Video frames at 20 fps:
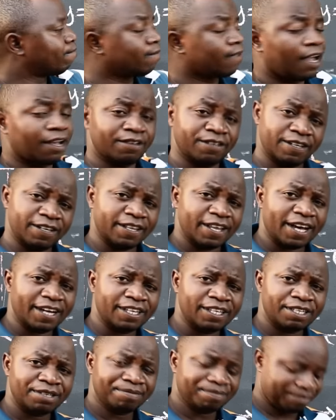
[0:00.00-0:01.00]
I see
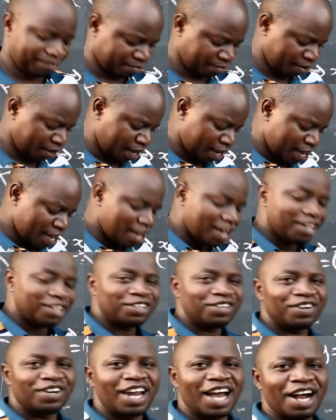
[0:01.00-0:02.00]
that.
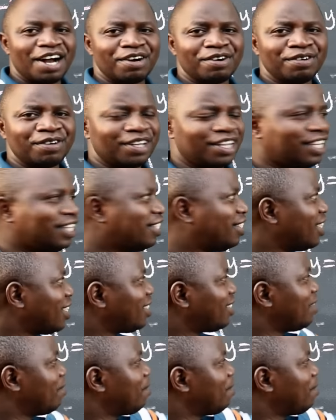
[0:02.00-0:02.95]
So now, it's just a